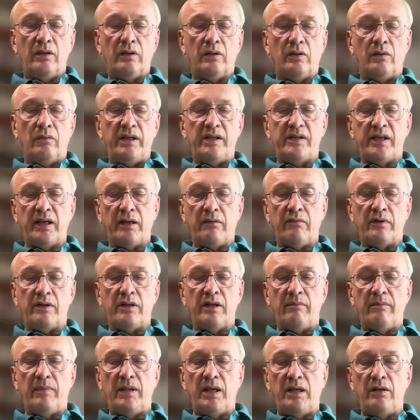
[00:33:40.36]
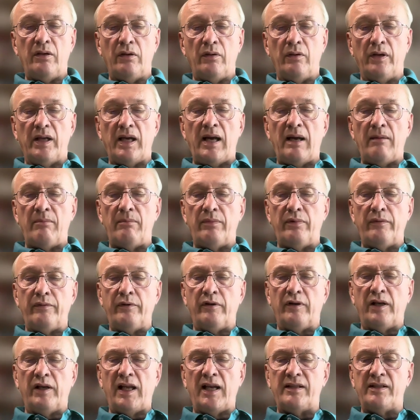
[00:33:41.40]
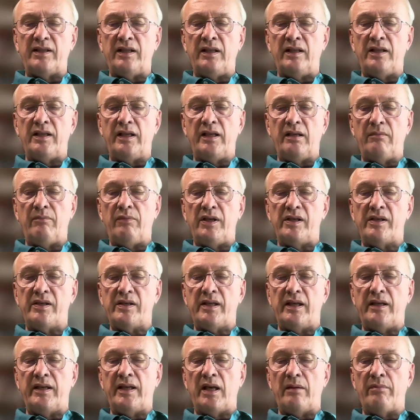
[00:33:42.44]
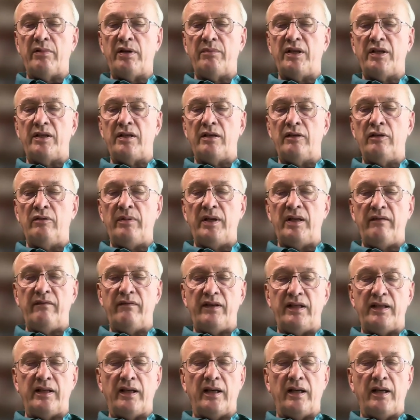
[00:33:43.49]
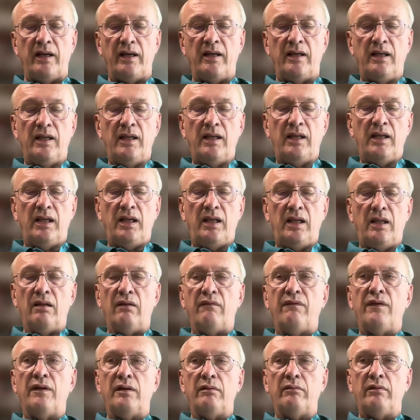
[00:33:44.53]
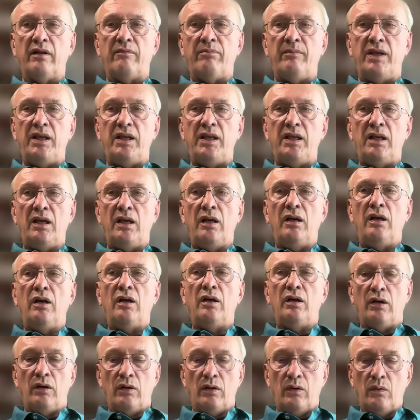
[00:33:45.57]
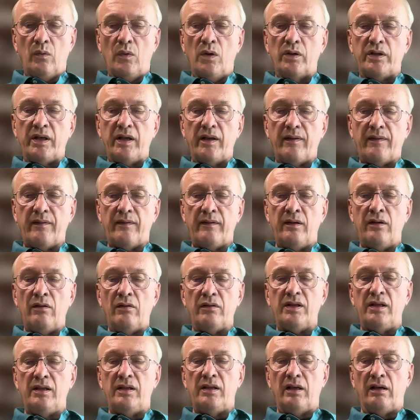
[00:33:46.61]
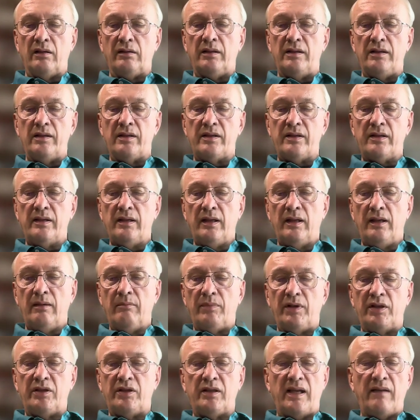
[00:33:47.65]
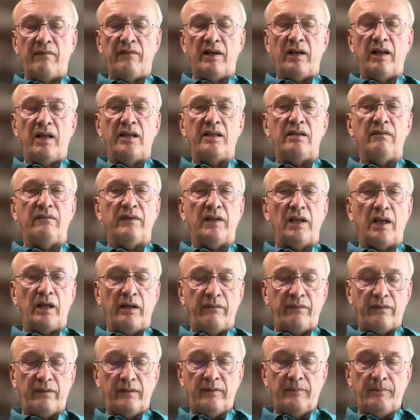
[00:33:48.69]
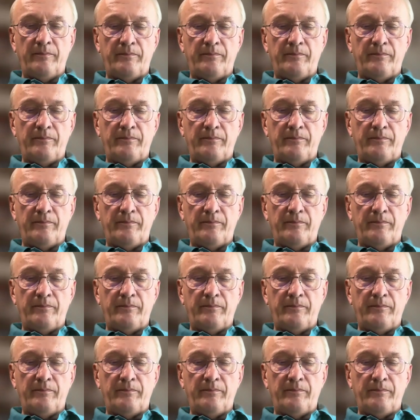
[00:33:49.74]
Qui sequiter me non ambrulat in tenebris sed habebit lumen vitae. He that followeth me walketh not in darkness, but shall have the light of life.